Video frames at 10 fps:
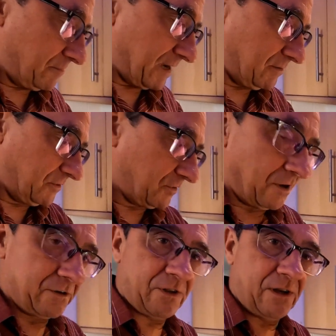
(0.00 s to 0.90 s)
I'm now just
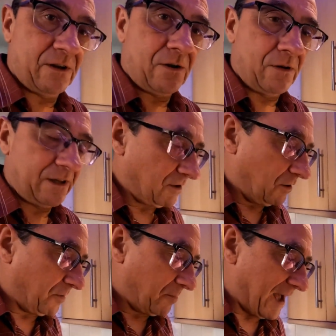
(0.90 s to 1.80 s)
going to stir all this
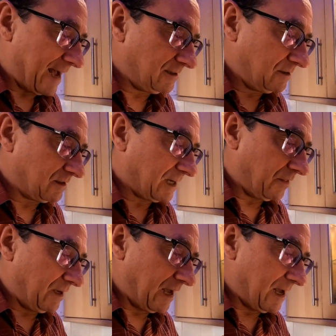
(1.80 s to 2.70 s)
lot up in my hands,
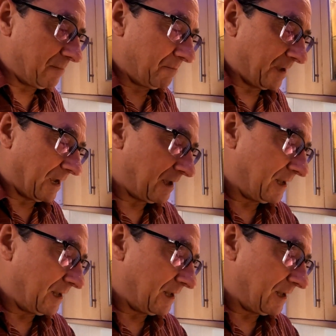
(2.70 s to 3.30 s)
get the um,